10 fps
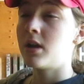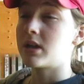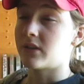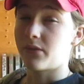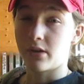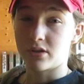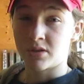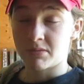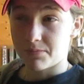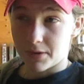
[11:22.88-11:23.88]
I feel
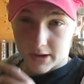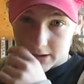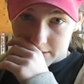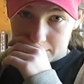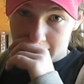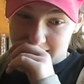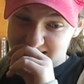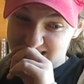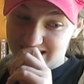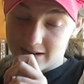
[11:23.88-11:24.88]
so much better now. My back
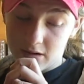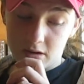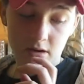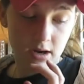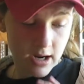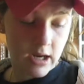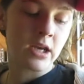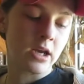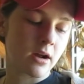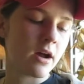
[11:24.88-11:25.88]
is aching.